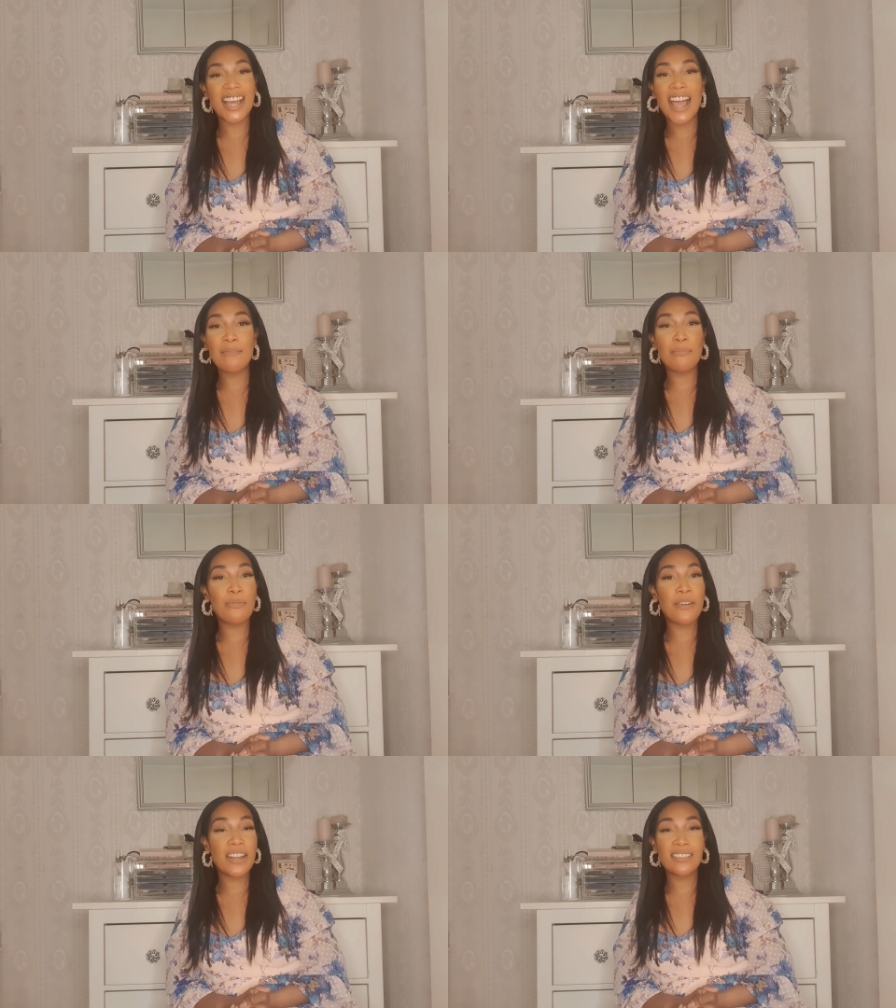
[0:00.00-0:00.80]
I
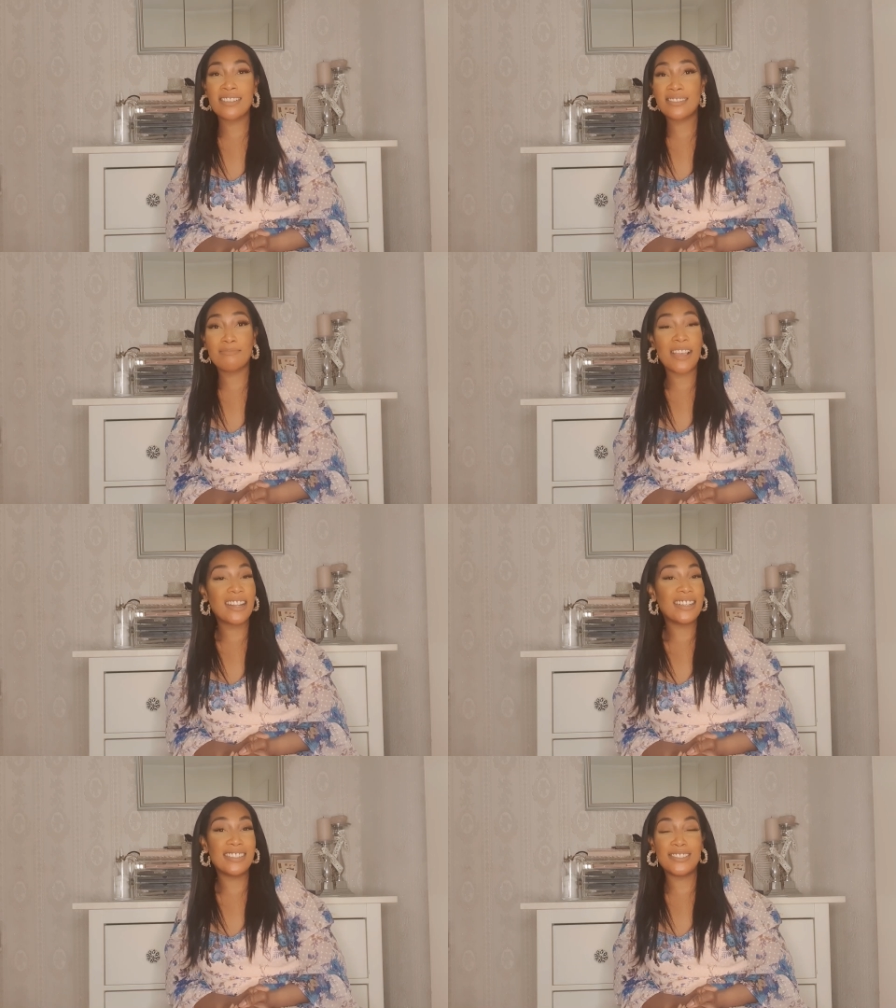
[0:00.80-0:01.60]
prayed this
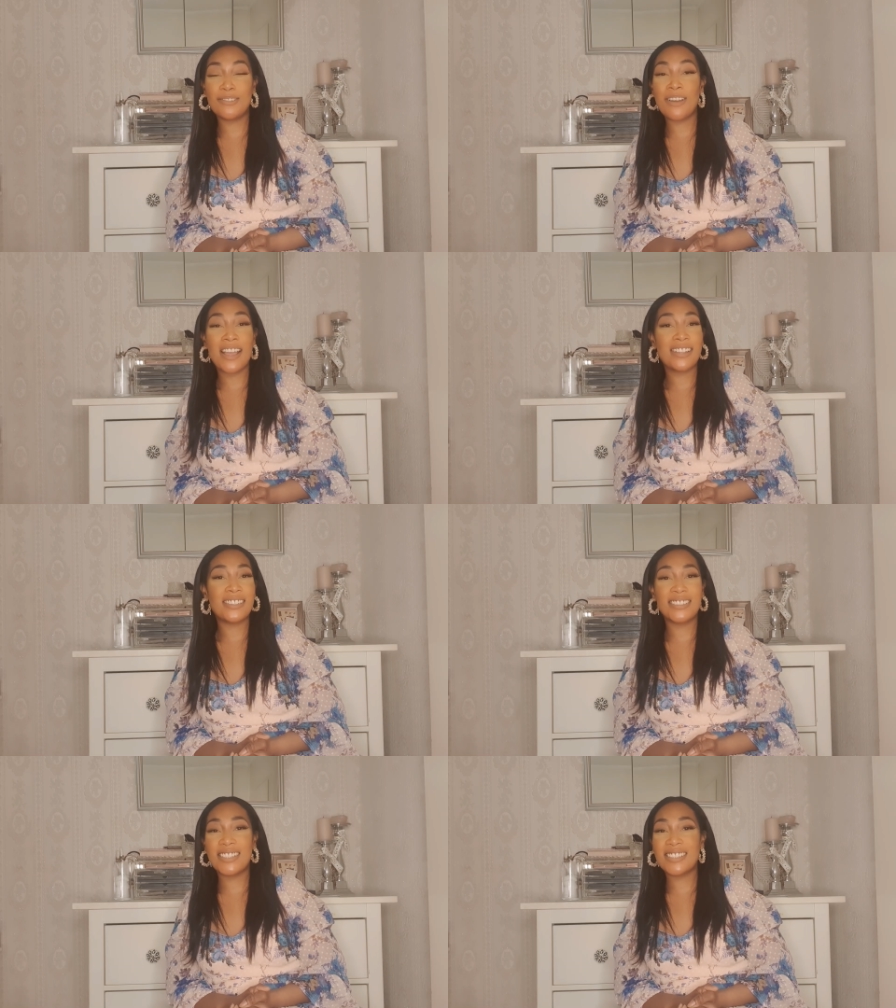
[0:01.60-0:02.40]
man into
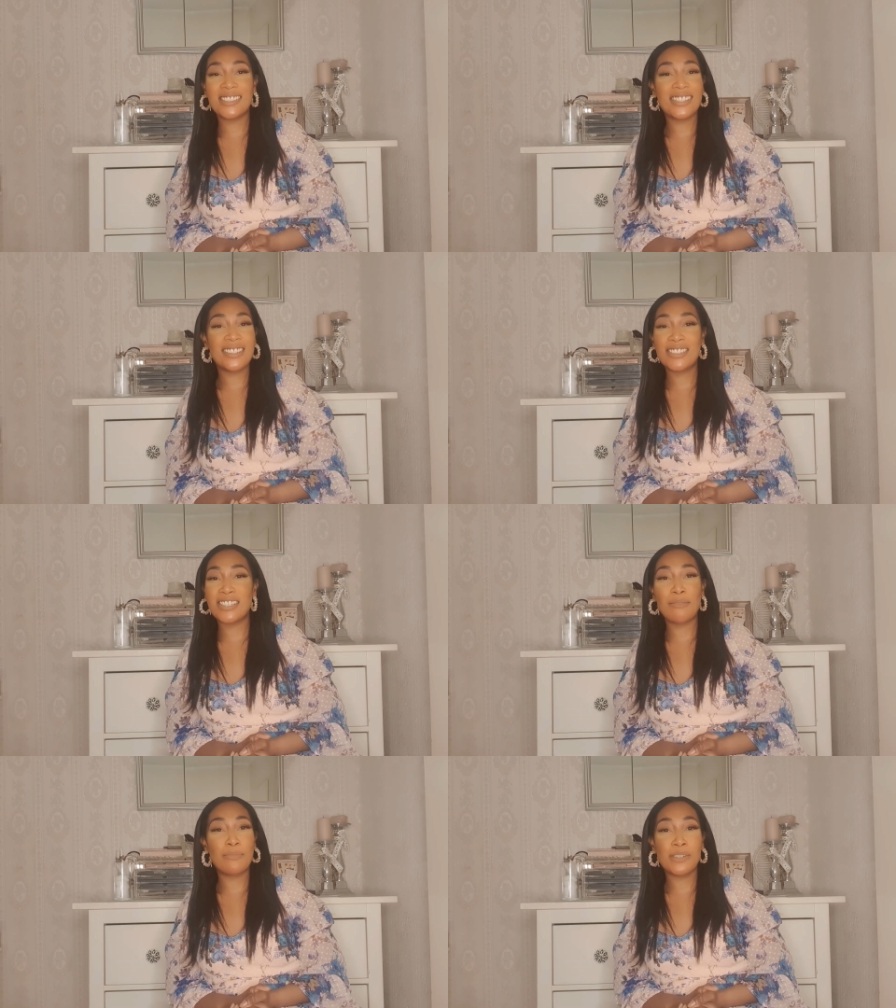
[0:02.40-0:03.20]
existence,
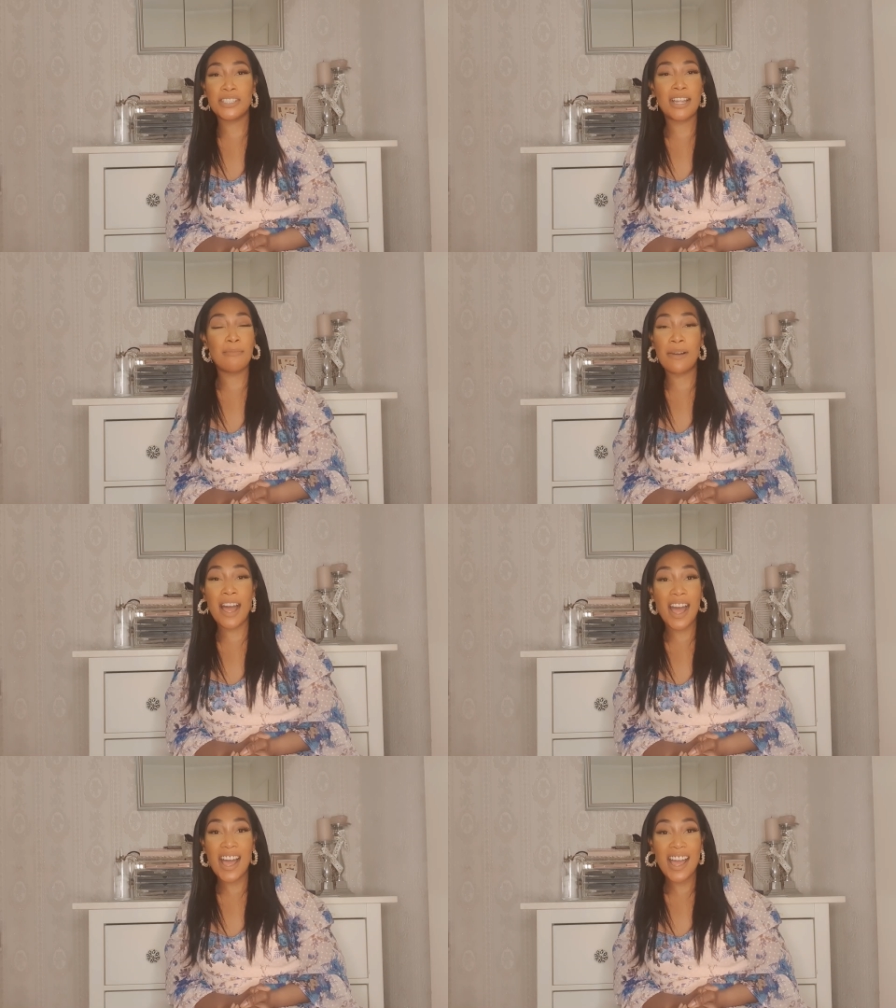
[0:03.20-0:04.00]
shabu shaba,